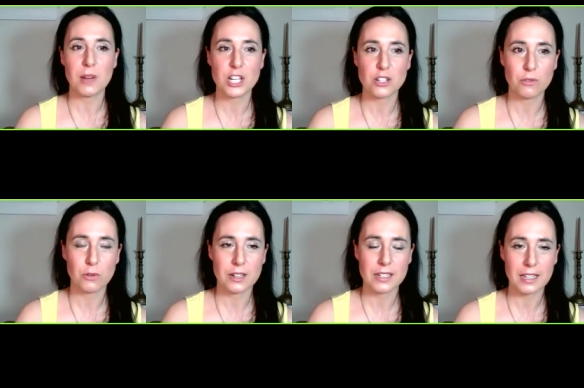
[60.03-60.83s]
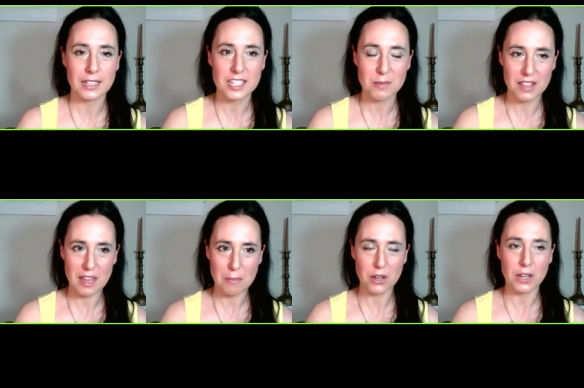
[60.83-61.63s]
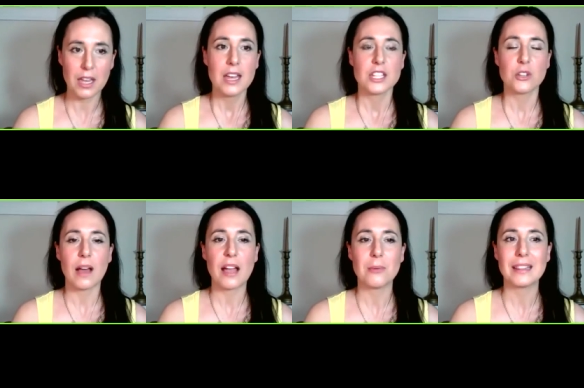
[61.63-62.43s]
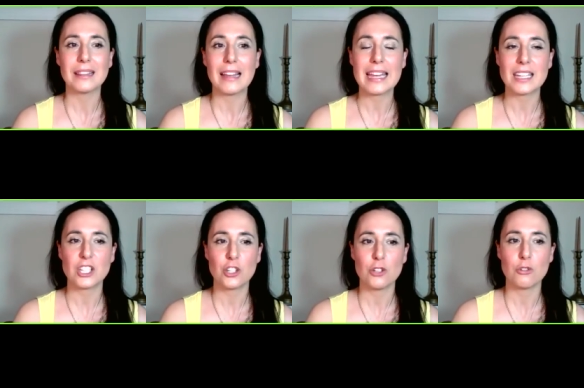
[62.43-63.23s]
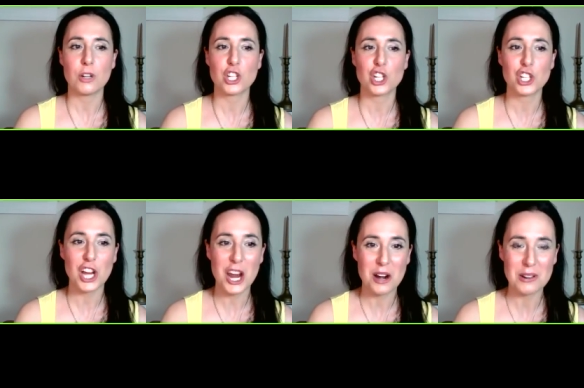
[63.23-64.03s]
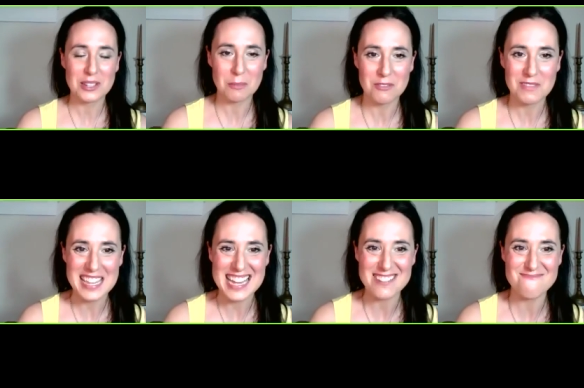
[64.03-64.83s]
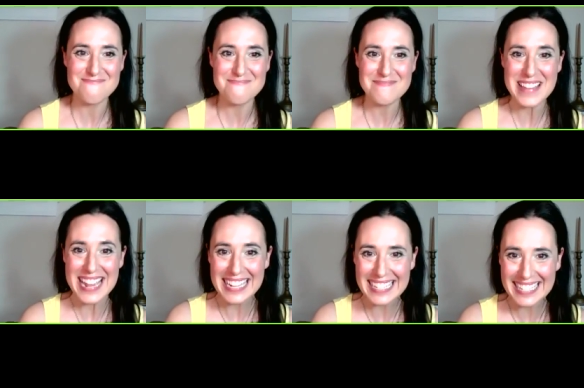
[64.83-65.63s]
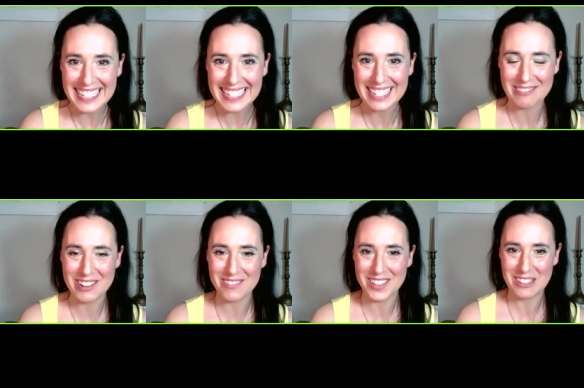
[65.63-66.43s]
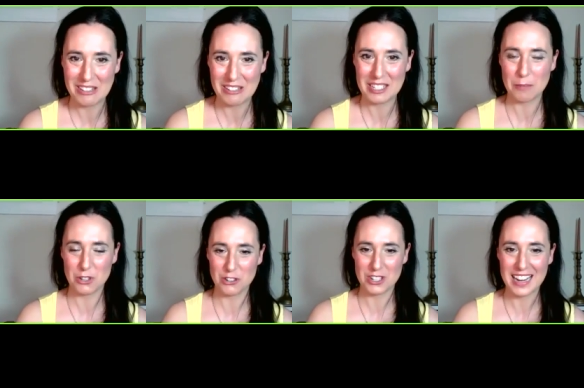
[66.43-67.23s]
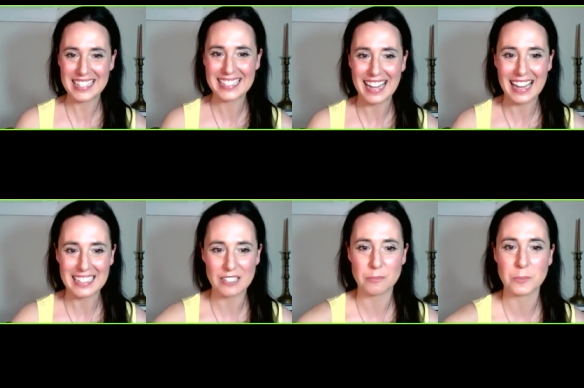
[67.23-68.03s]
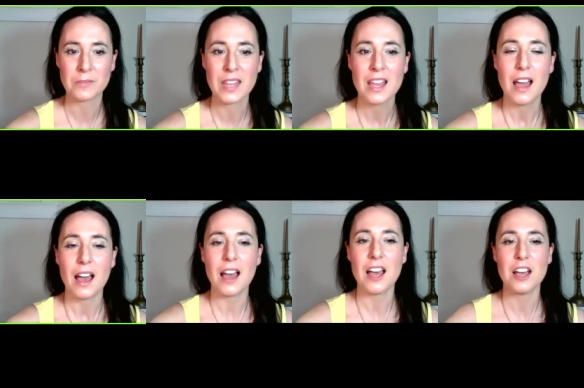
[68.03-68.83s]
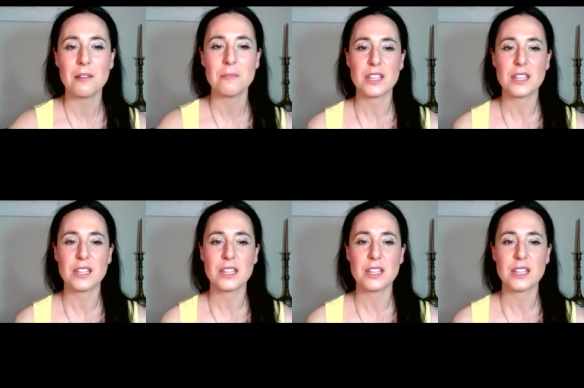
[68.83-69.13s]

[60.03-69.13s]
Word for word: much for telling us about that book. So I would like to share some of the amazing reviews that Patricia has oh, gotten. Uh,